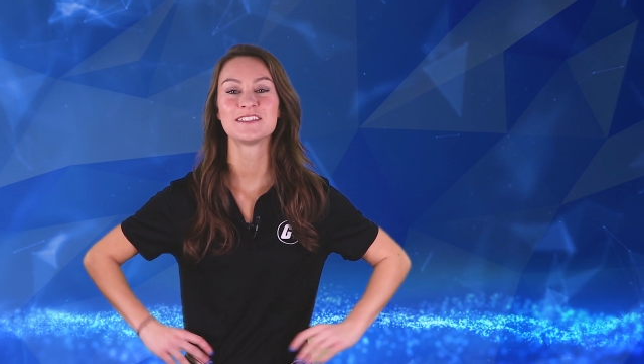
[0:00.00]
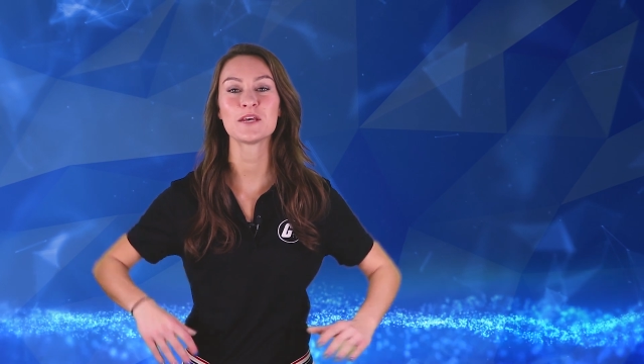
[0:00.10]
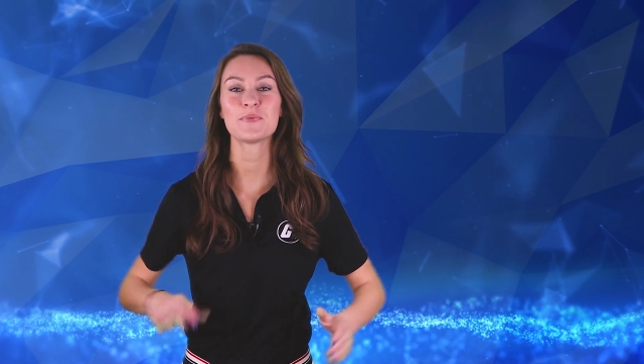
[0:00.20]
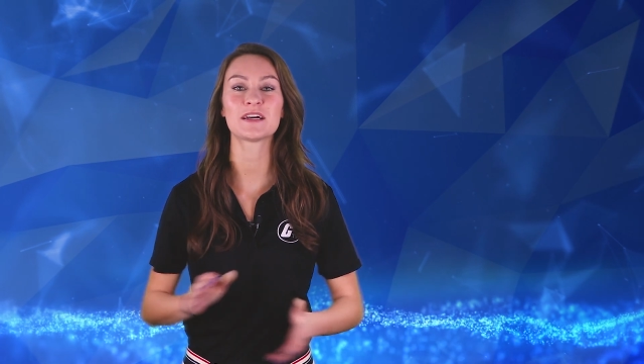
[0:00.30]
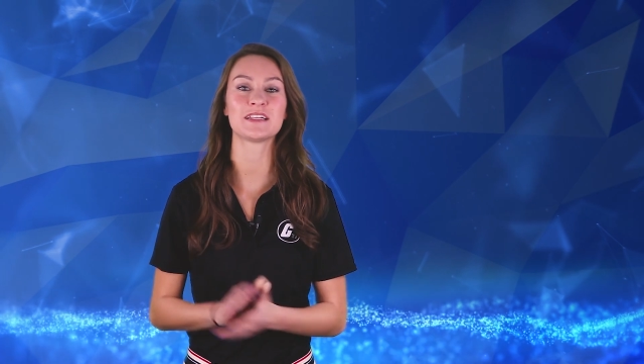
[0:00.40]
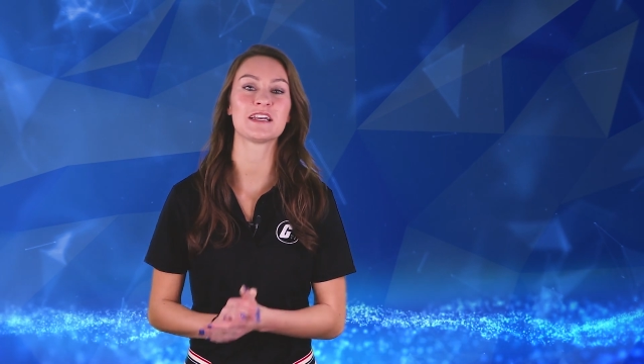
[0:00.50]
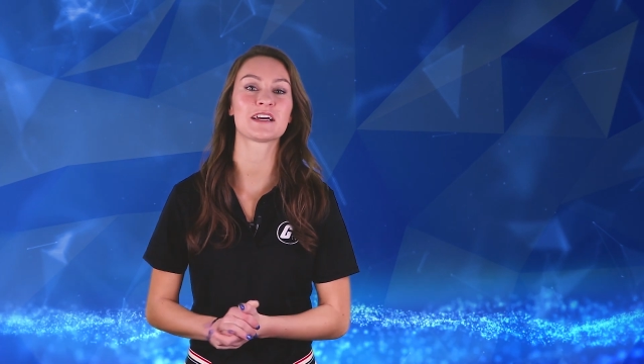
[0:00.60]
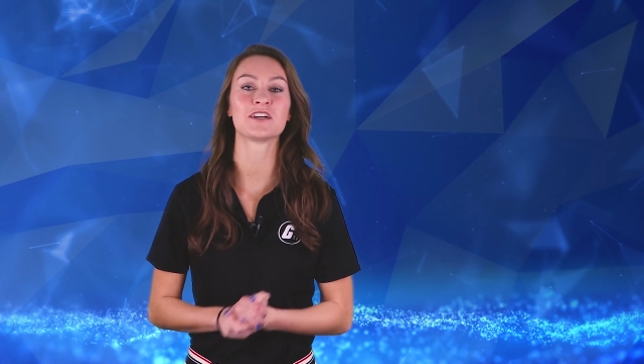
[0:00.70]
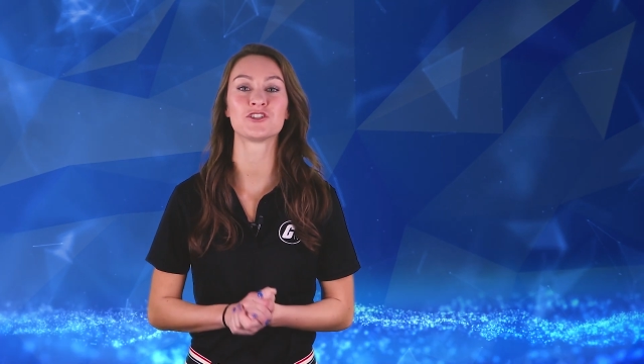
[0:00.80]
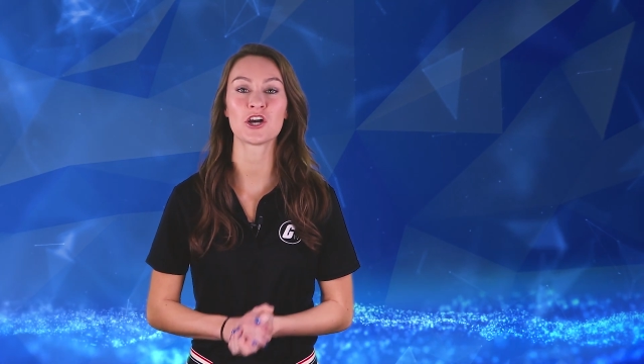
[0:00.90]
typically in
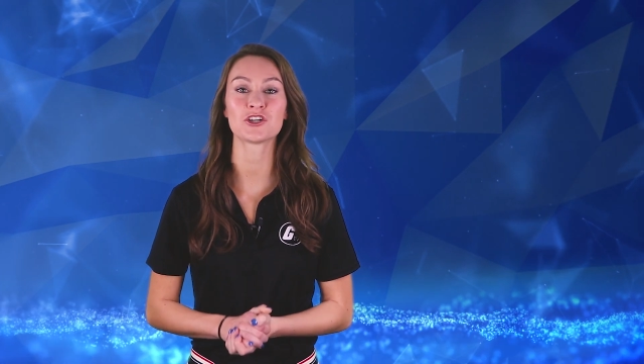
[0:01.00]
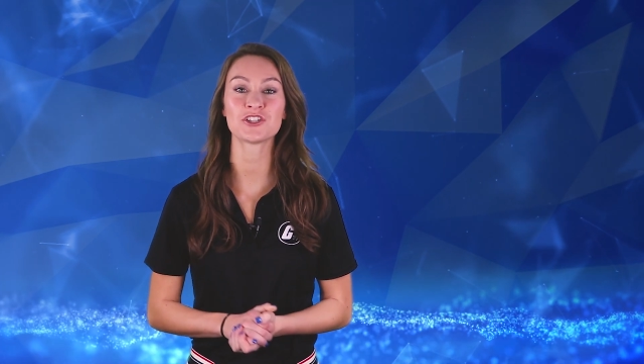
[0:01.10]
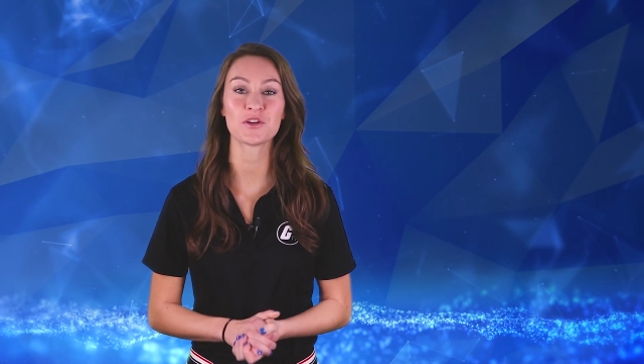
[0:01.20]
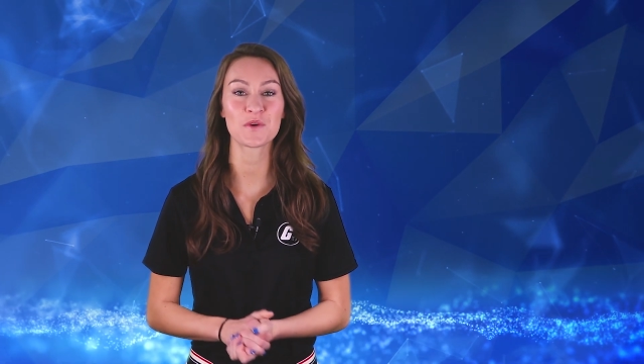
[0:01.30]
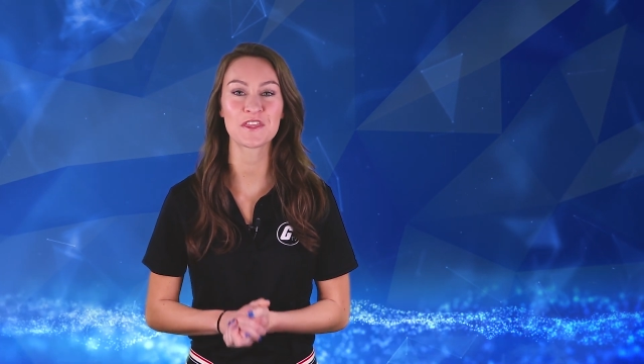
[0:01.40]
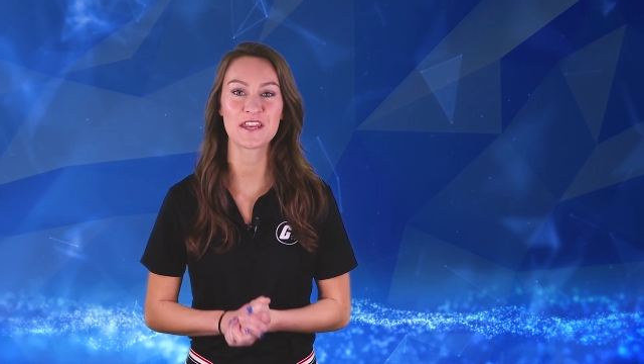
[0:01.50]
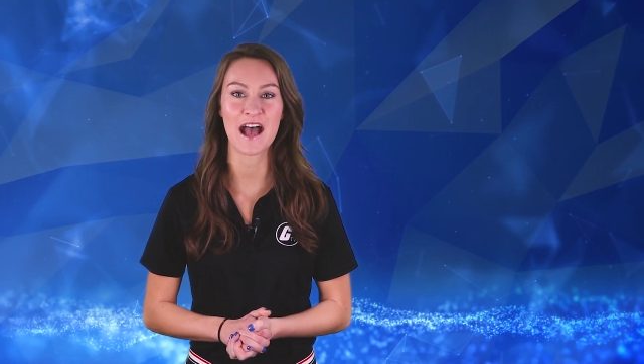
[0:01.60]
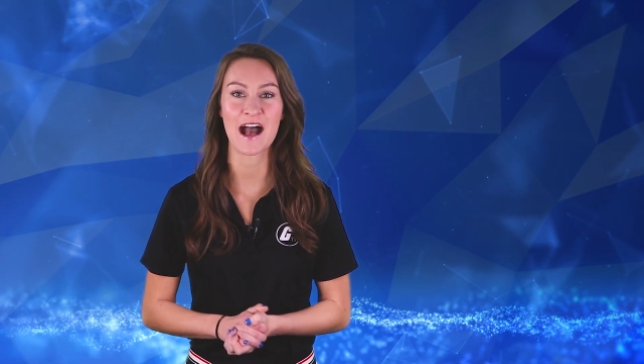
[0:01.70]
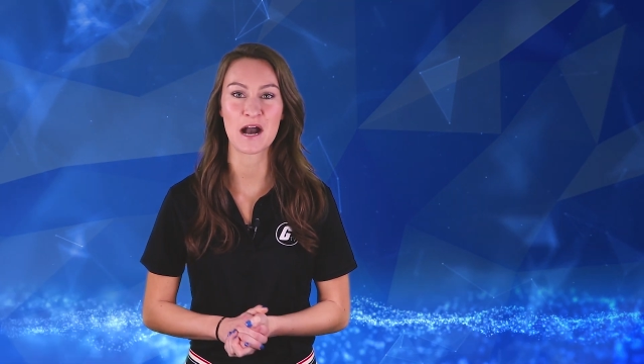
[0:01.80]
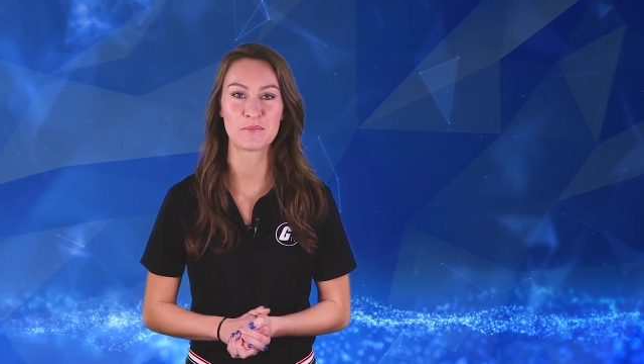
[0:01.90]
conjunction with a
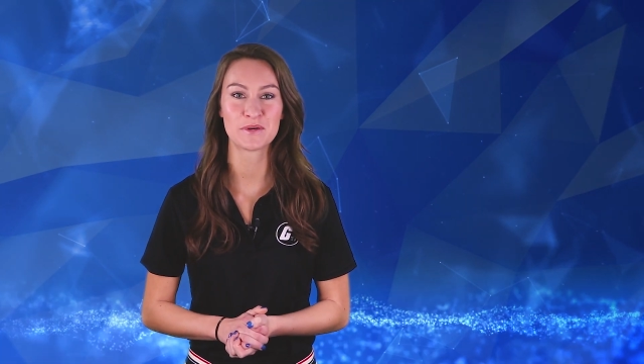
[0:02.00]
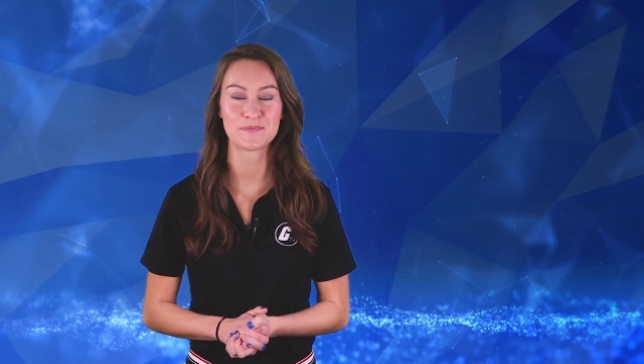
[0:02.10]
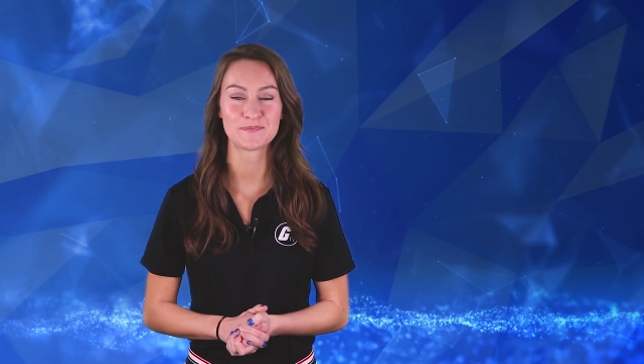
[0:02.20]
knob.